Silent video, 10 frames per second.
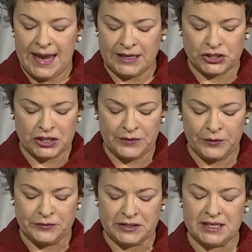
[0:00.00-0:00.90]
and
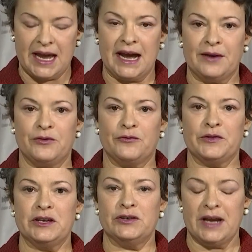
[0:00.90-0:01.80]
Chief of Staff
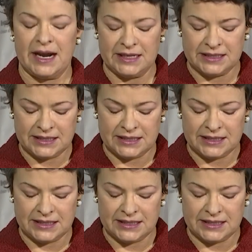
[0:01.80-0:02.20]
for the United